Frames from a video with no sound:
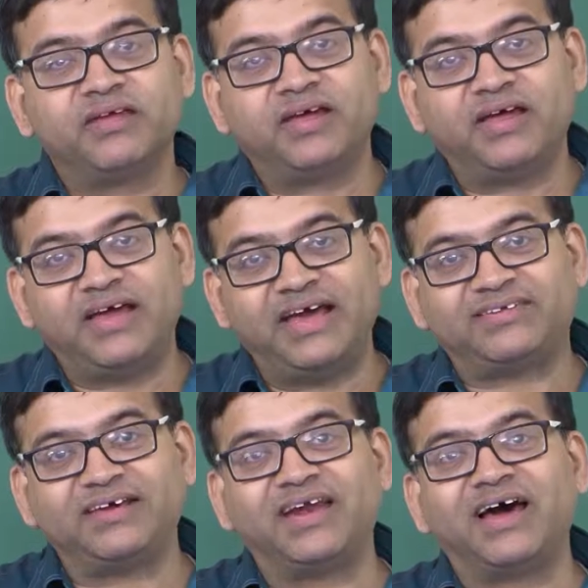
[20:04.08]

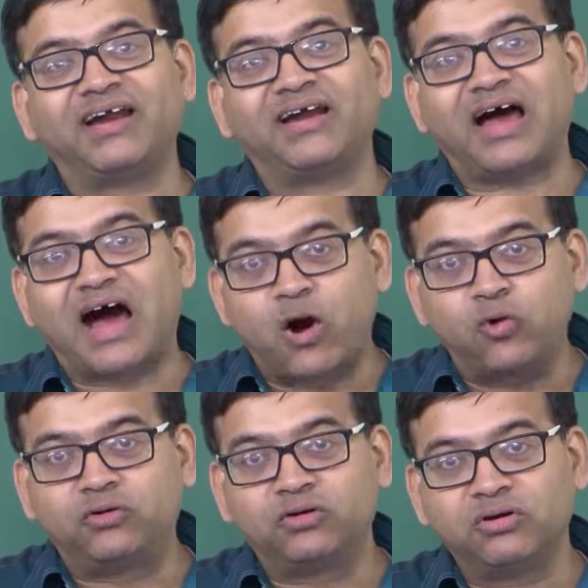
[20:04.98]
SNR
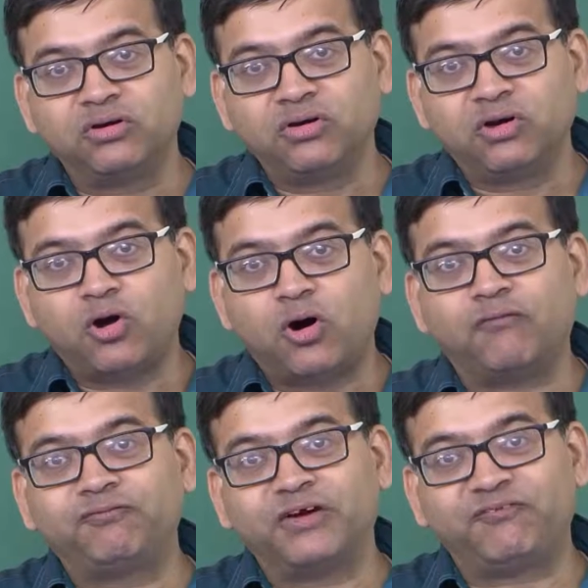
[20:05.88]
out of
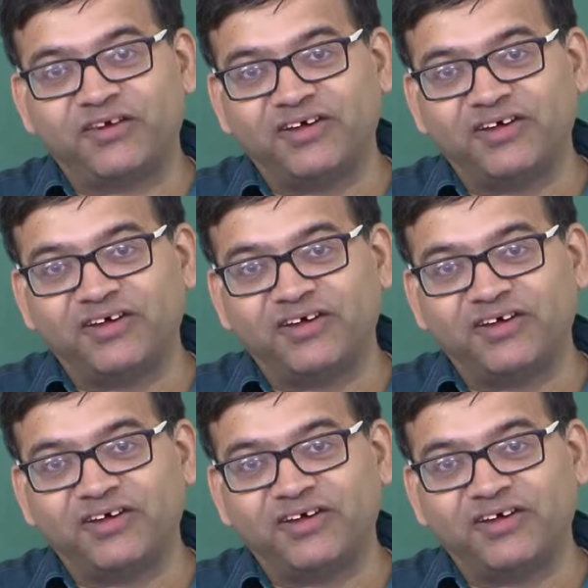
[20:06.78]
the first